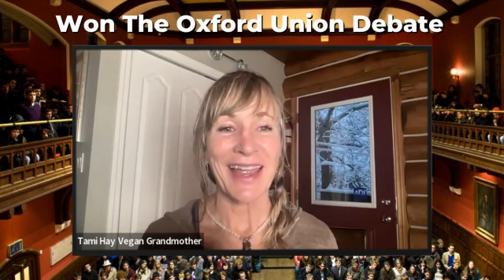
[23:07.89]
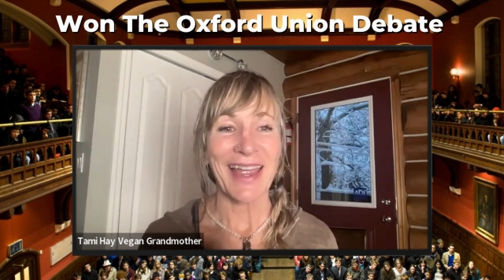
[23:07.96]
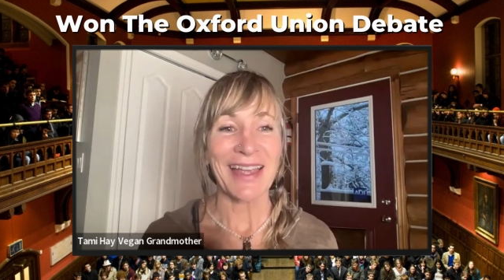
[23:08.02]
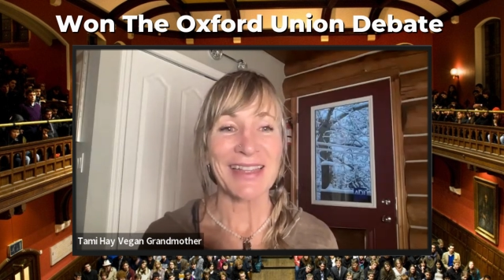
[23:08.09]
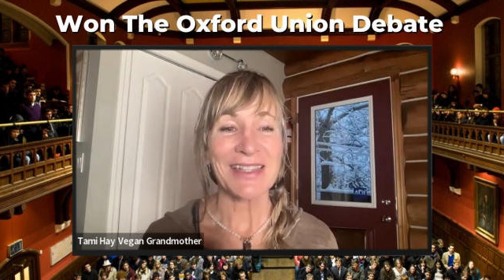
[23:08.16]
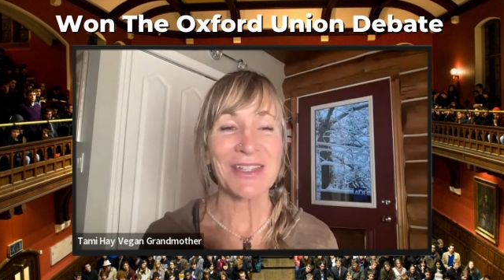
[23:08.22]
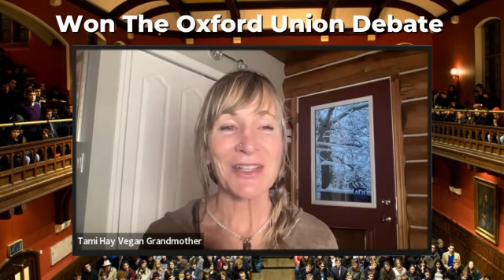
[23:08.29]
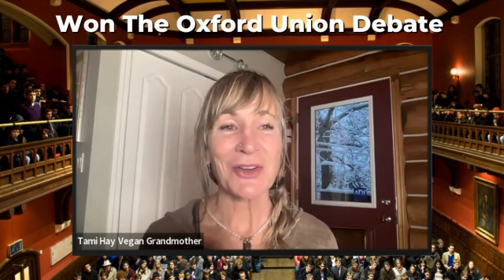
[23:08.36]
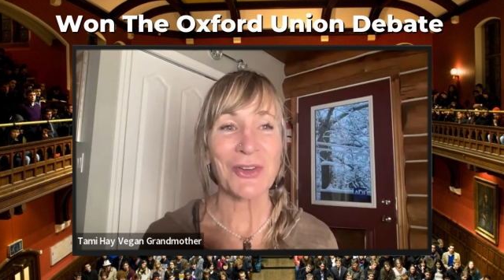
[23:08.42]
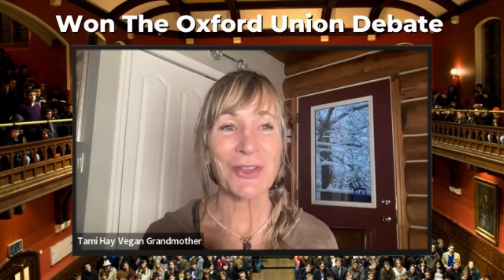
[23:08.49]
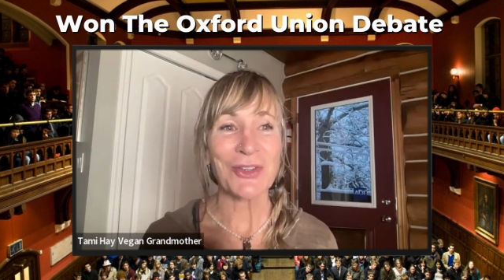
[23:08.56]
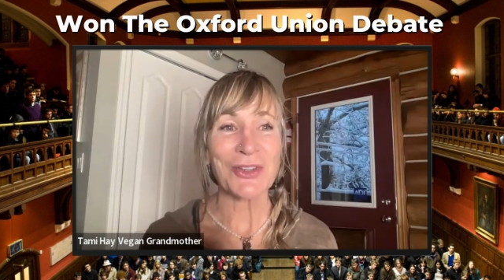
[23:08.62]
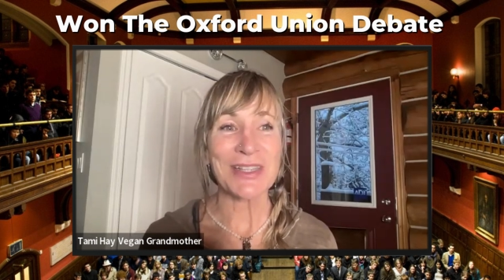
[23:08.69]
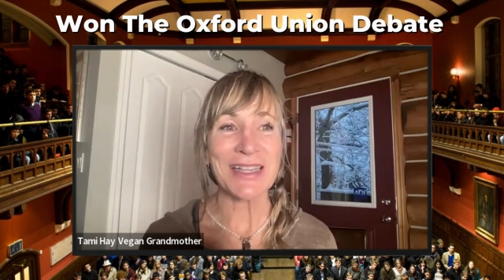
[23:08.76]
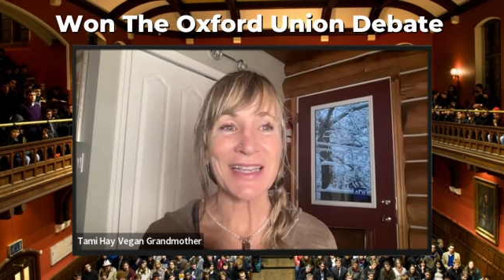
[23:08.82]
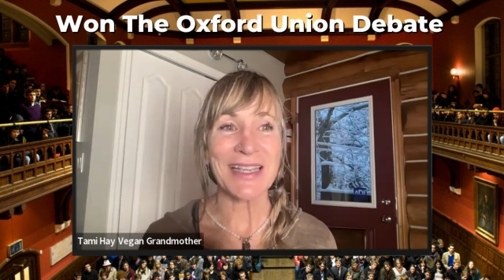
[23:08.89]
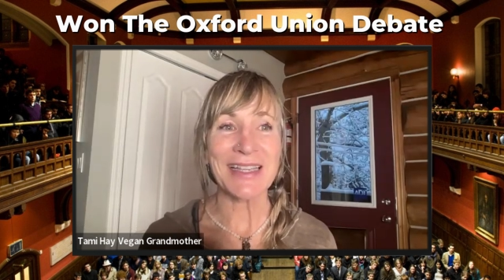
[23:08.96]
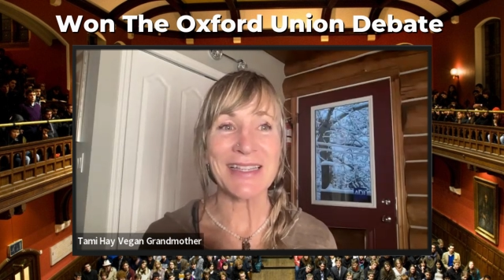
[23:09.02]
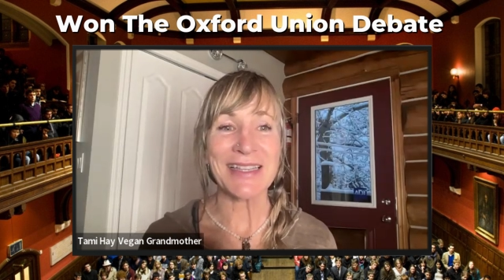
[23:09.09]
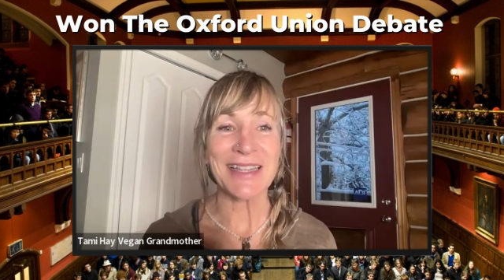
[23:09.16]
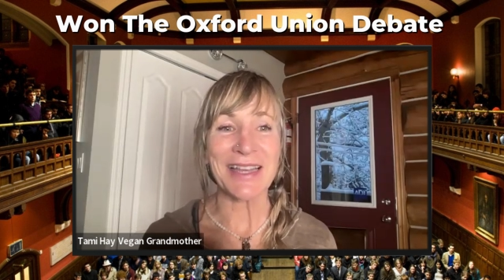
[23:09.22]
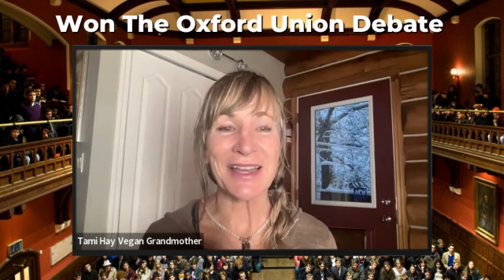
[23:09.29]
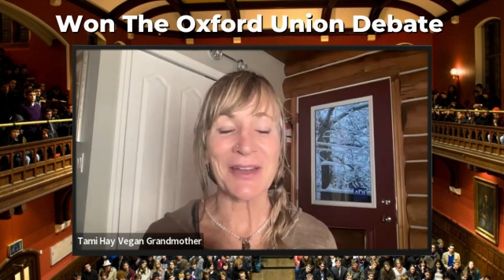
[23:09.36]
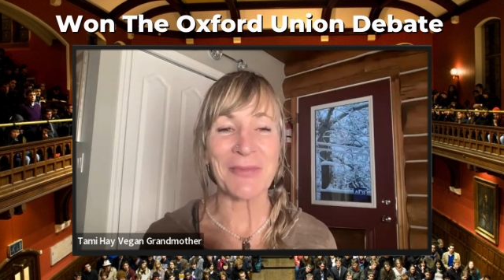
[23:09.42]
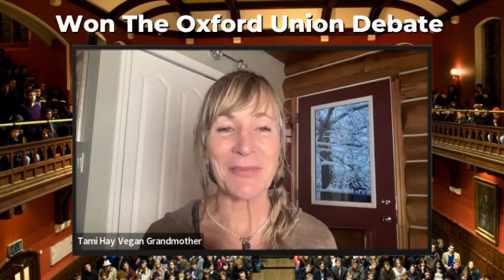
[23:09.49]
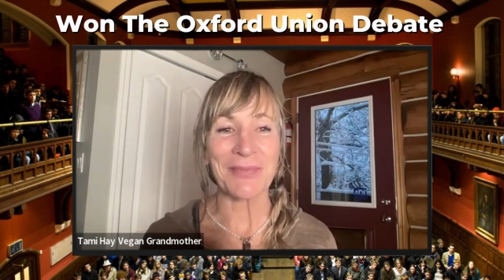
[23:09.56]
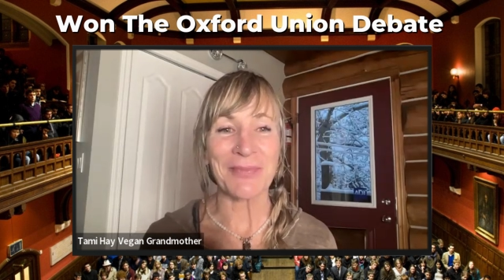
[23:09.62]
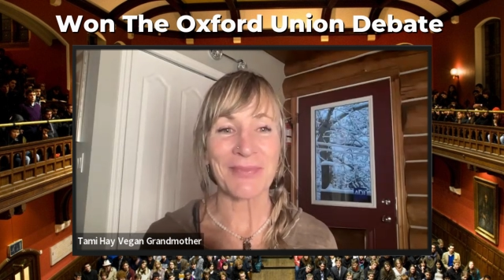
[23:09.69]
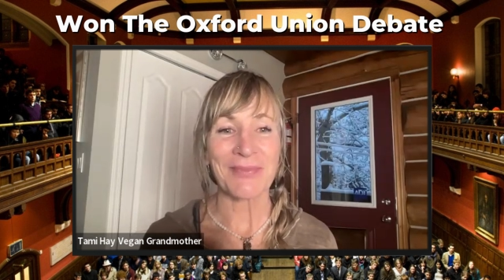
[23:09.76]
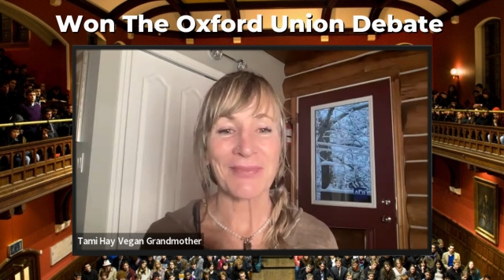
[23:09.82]
And so you're saying to
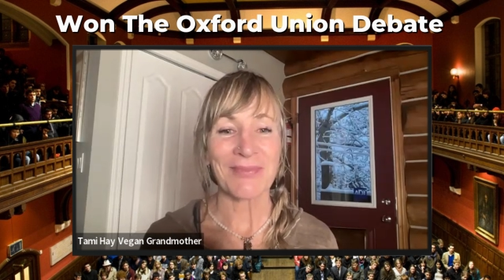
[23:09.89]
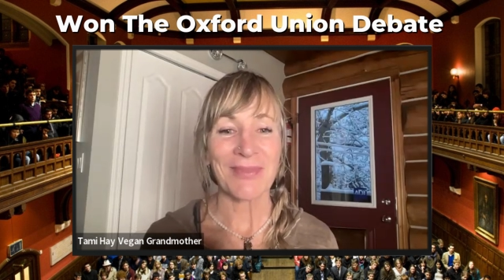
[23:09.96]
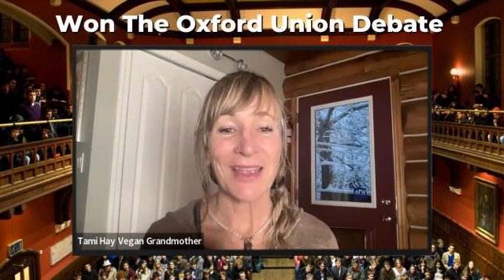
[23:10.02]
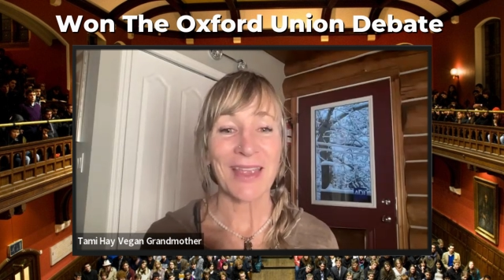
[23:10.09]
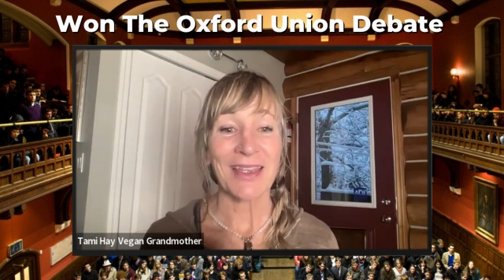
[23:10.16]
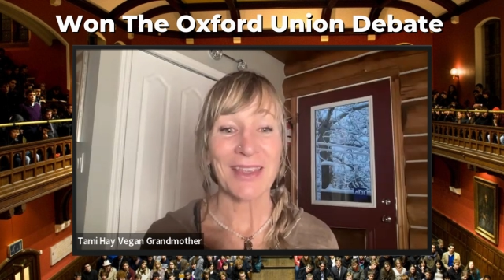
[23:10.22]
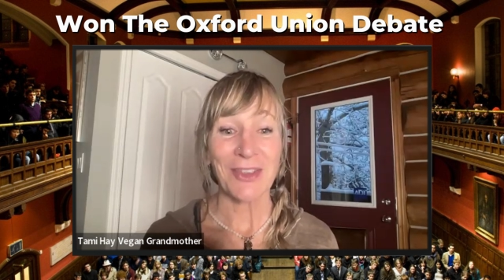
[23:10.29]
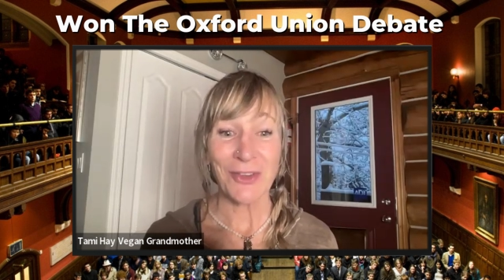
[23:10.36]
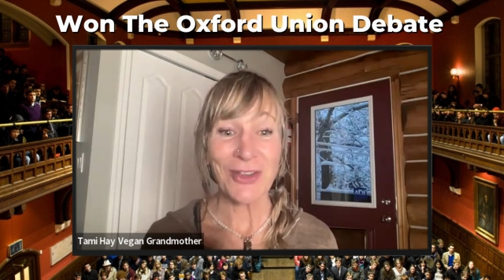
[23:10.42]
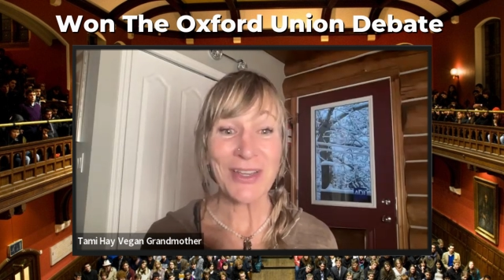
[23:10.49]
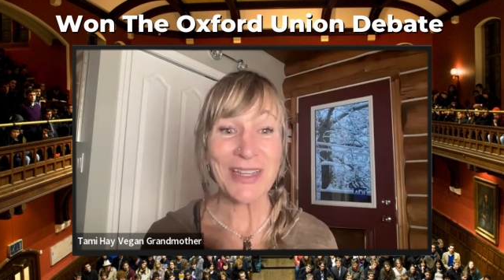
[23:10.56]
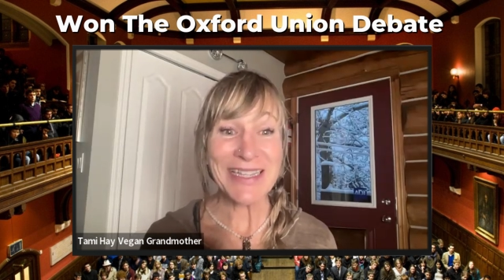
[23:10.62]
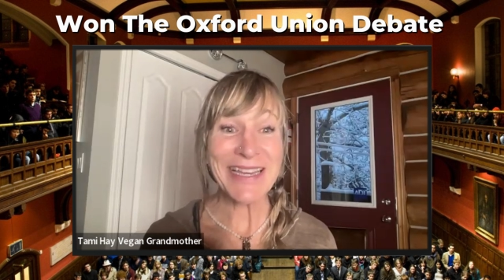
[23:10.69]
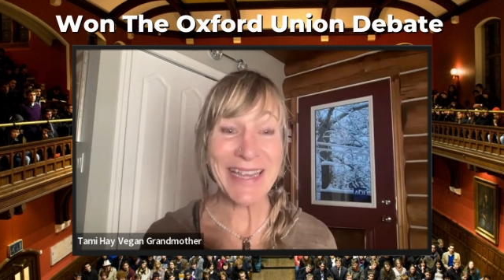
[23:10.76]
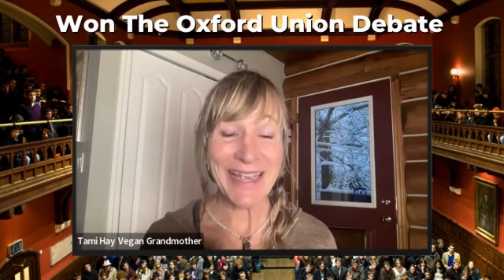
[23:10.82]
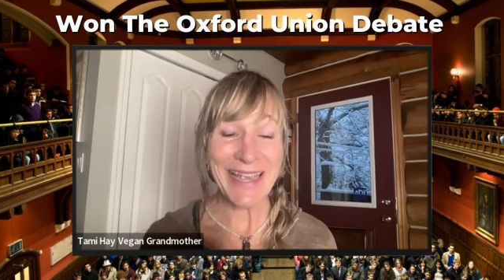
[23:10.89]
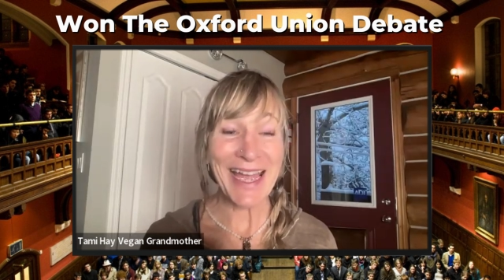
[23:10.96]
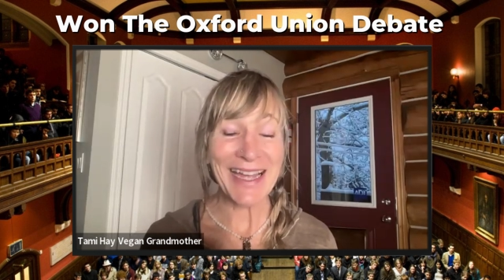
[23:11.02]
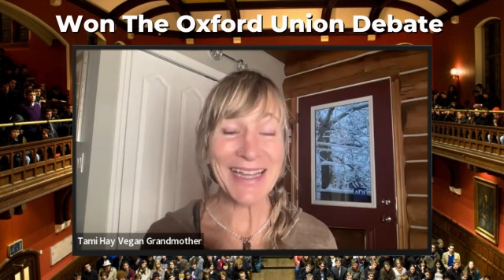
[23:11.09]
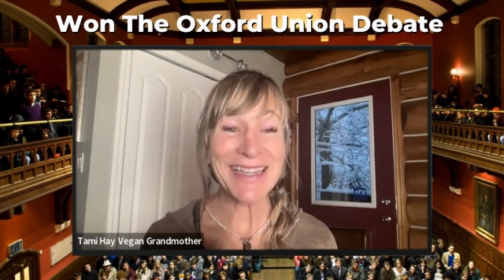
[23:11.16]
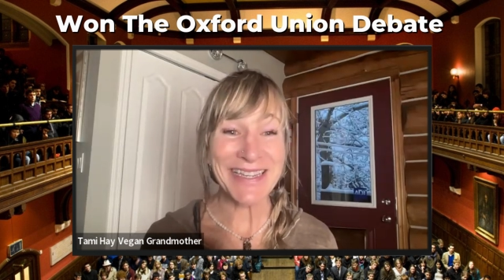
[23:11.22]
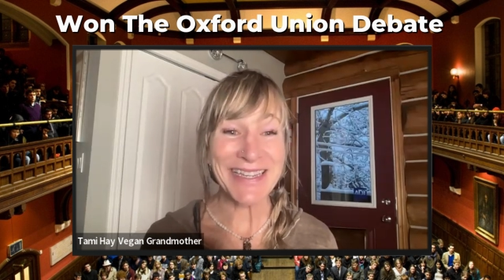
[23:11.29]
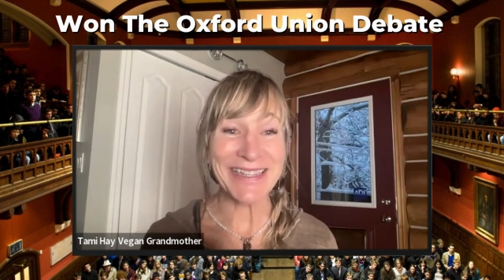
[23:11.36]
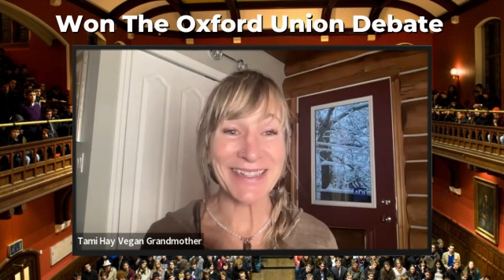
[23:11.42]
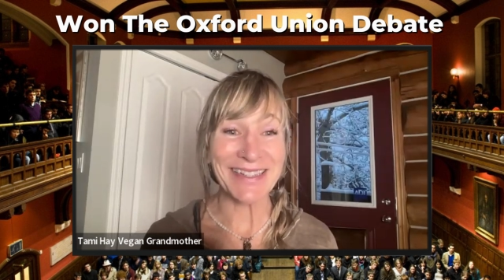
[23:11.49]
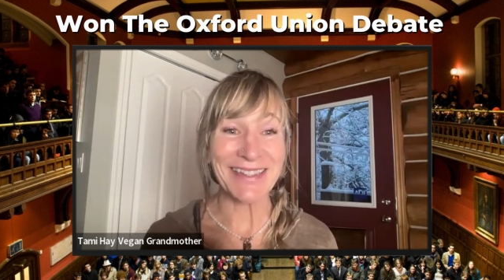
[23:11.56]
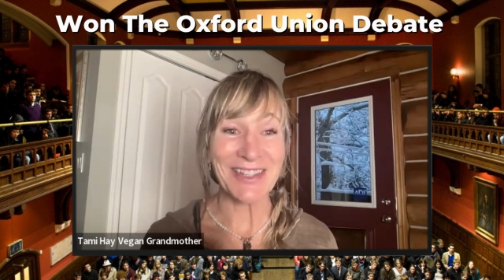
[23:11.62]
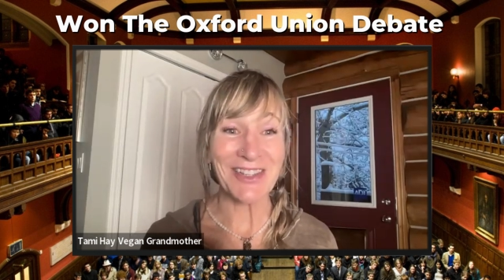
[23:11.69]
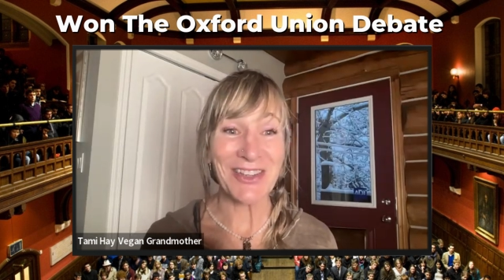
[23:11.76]
them, you can take action.